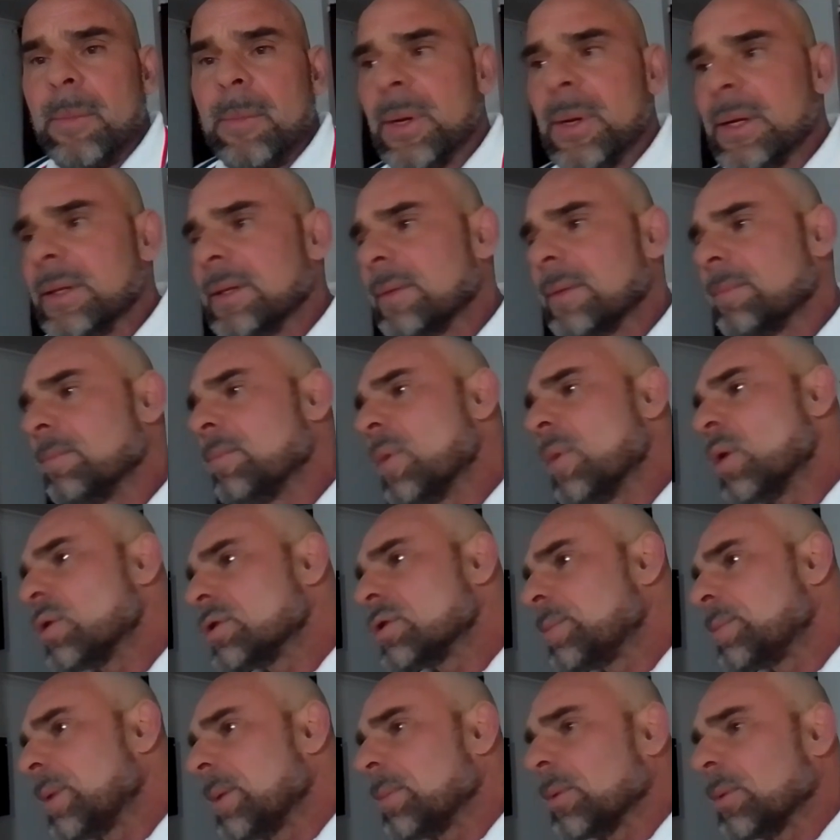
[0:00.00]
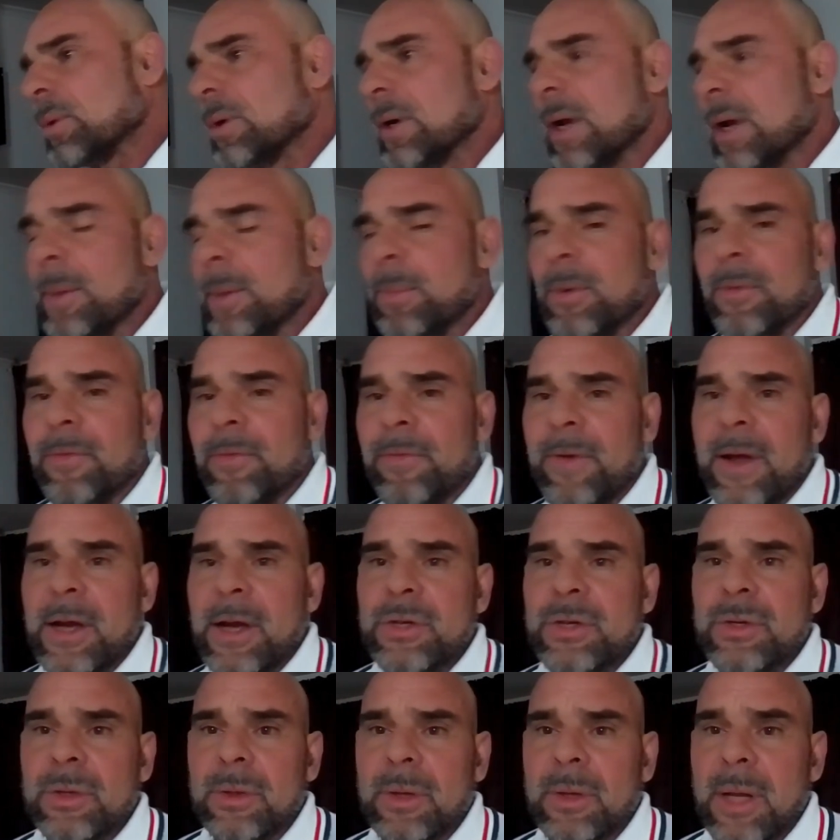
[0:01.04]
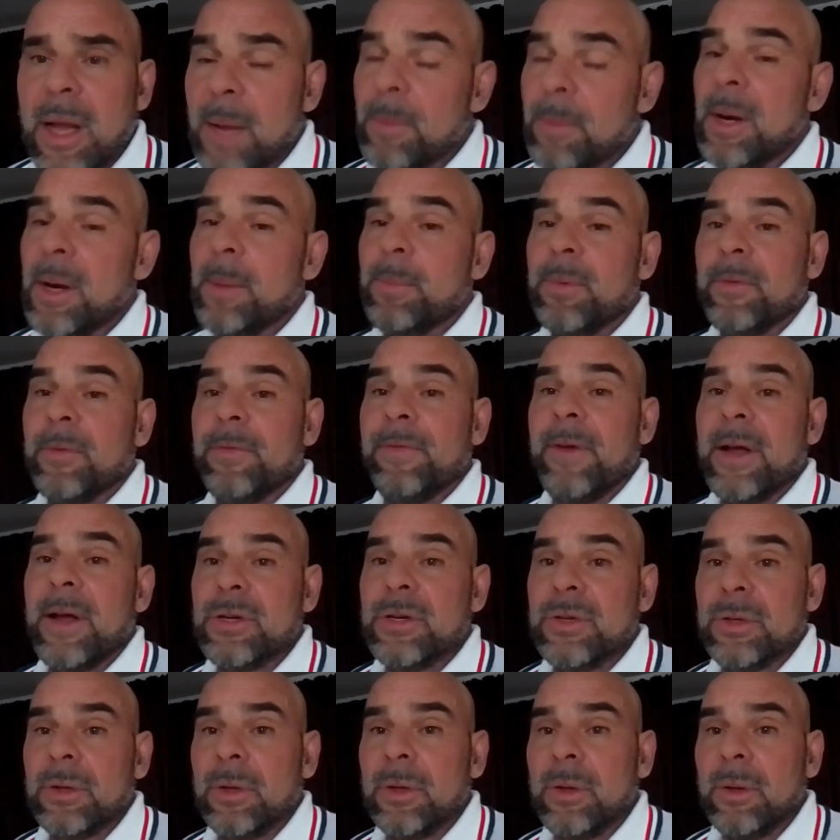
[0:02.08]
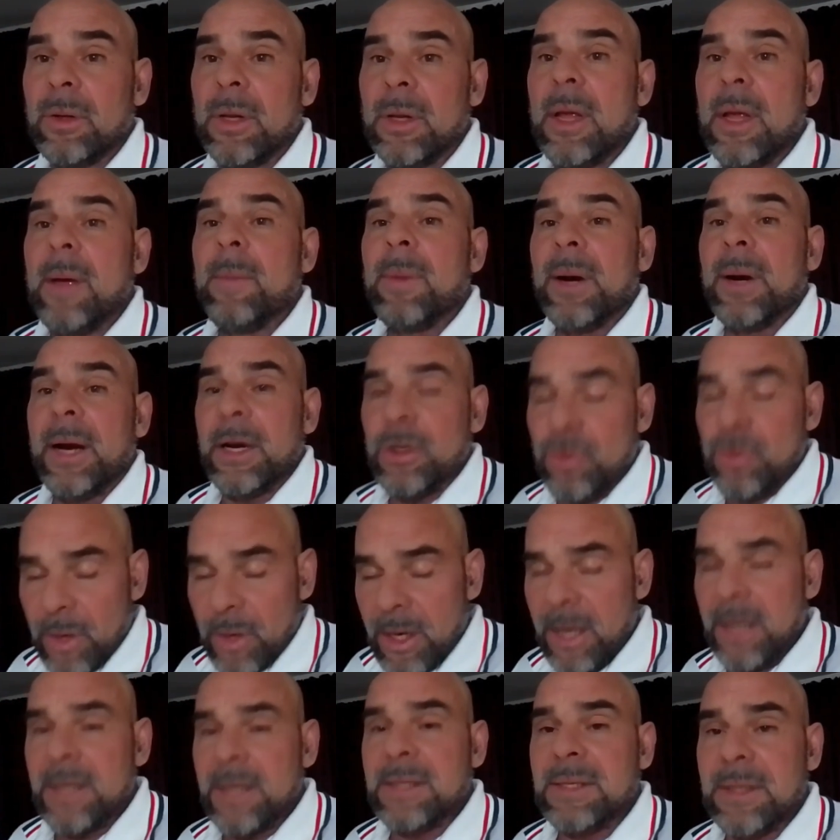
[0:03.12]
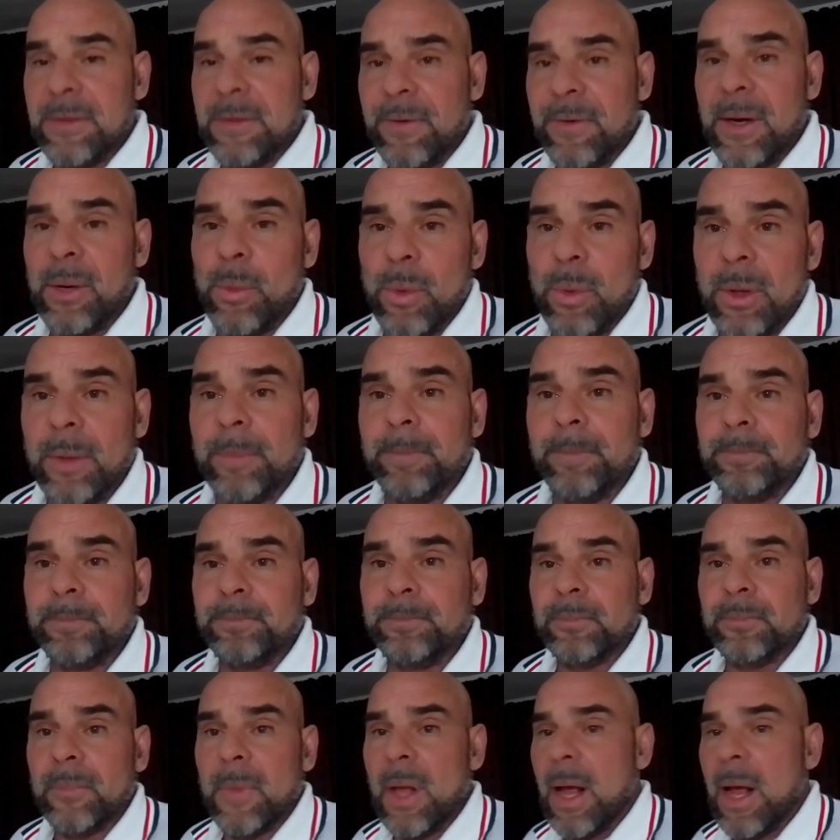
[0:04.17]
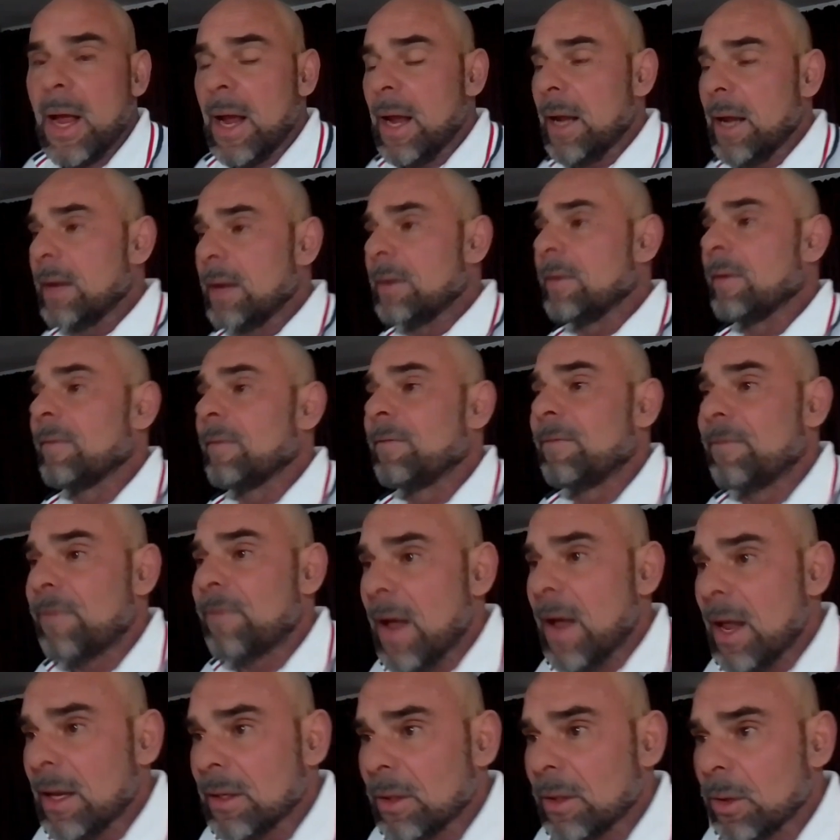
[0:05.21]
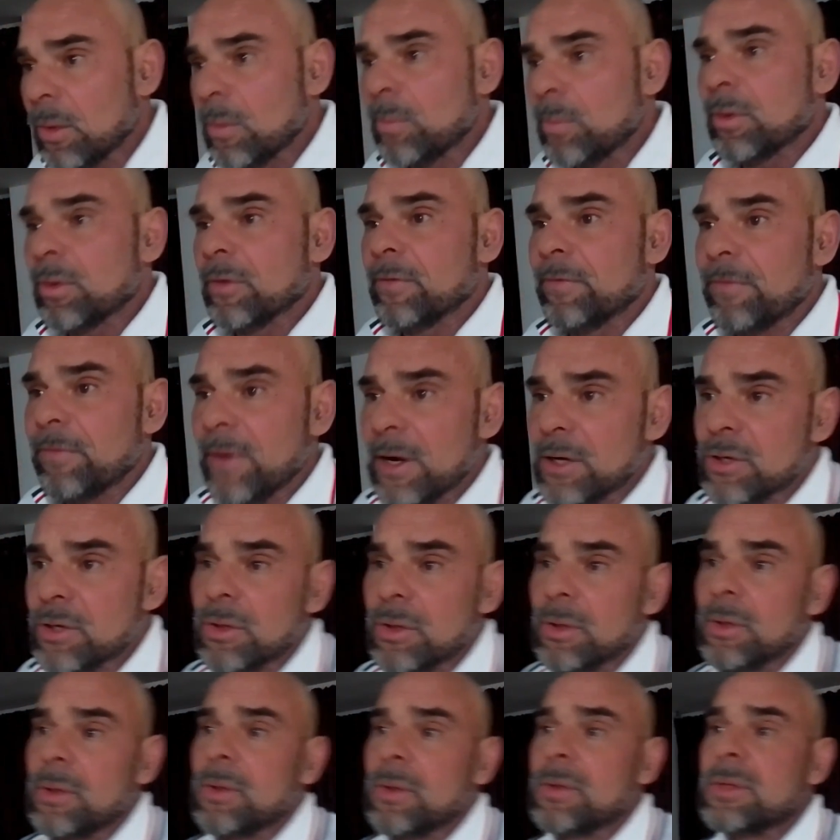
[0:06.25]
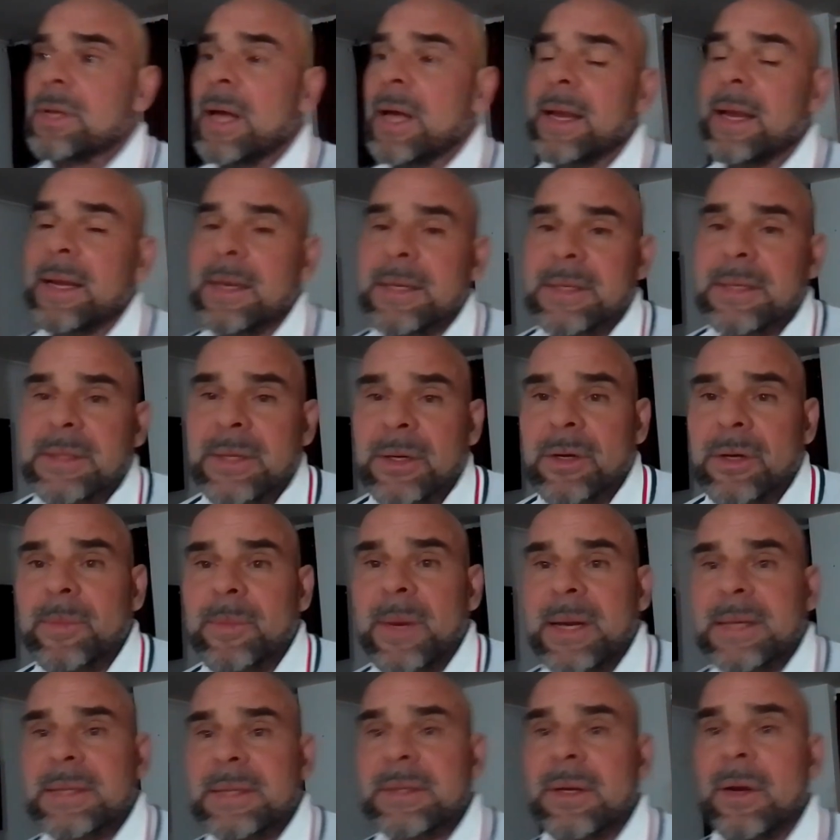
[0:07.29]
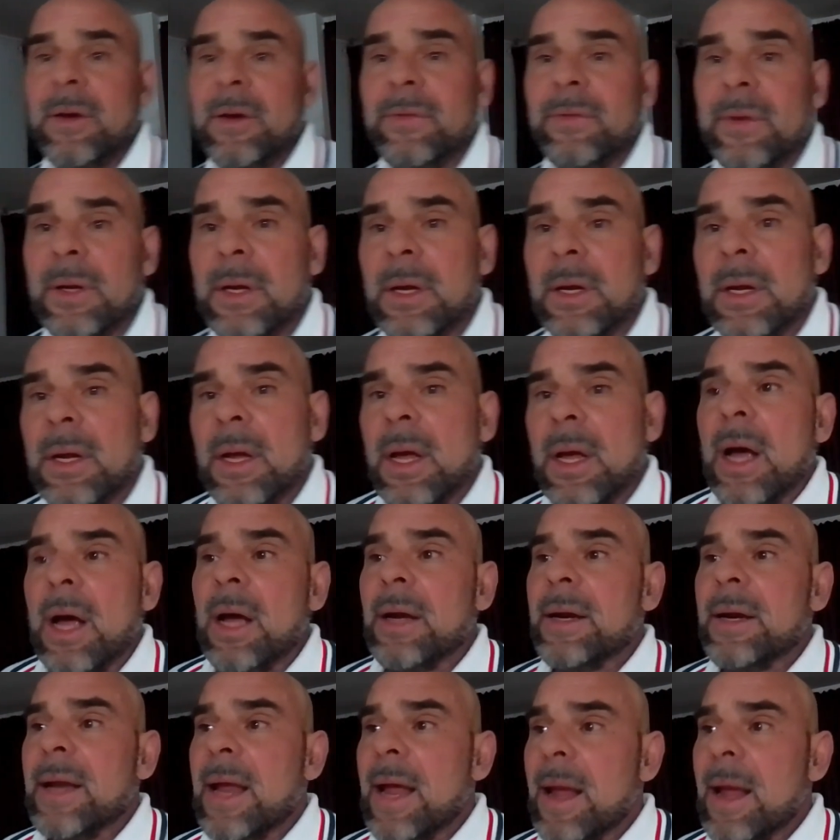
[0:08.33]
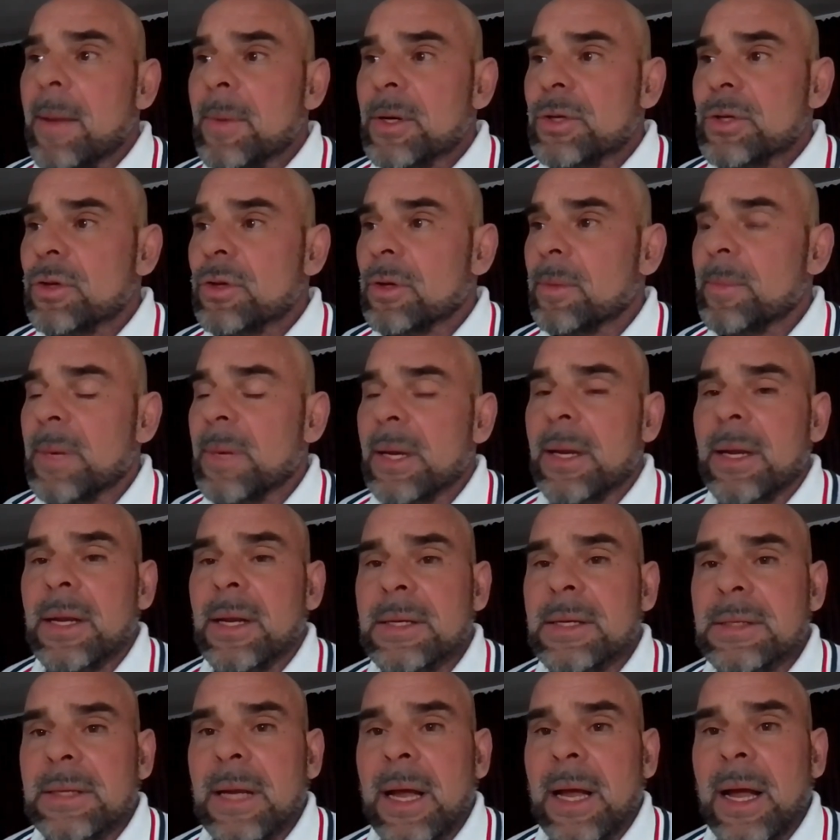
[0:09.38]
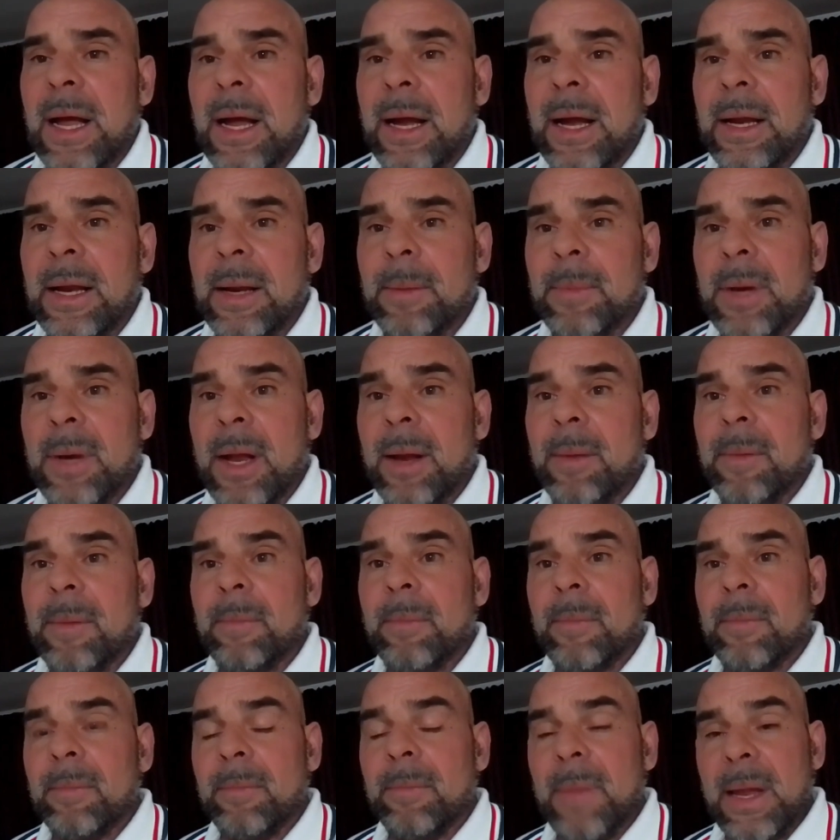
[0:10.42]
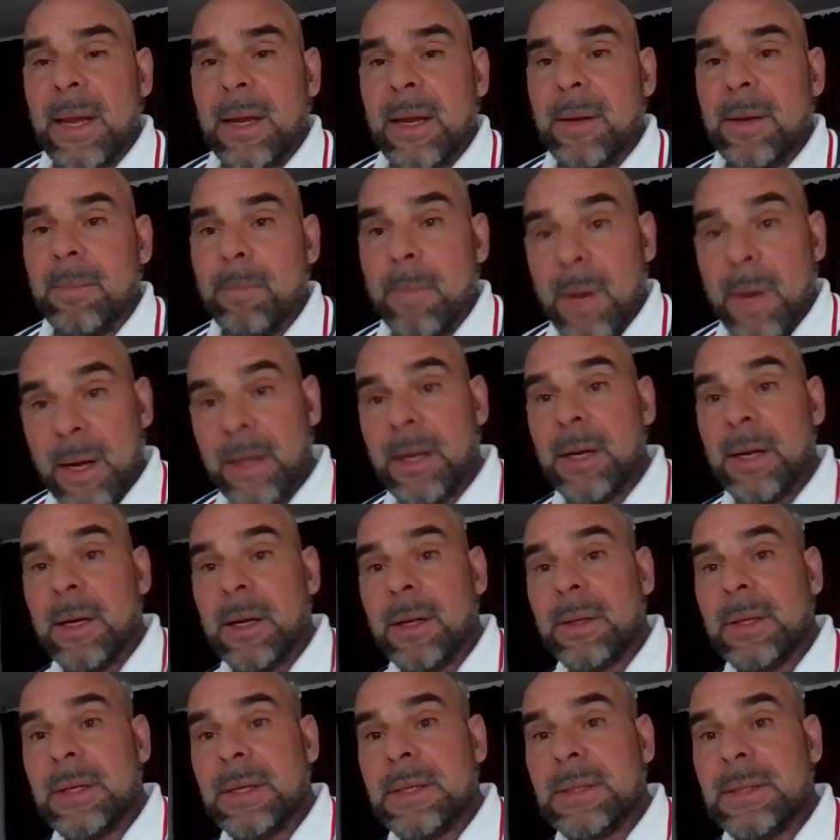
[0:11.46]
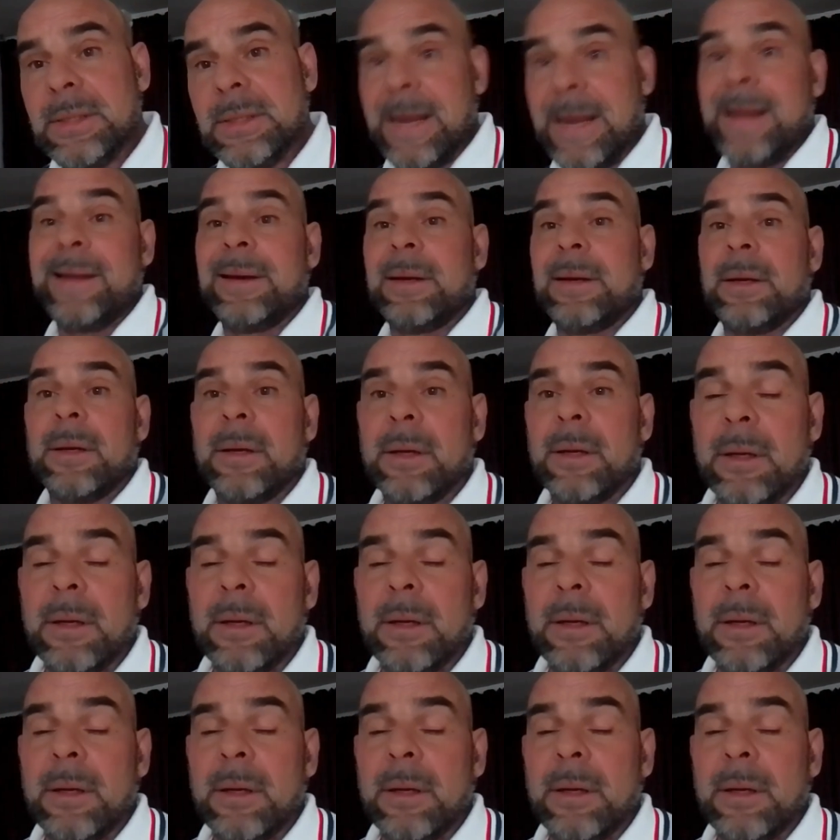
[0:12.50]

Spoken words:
But most people are not professional. I'm not professional, but I train as if I were. I follow professionals. I consider myself an amateur because I am not making money on this yet.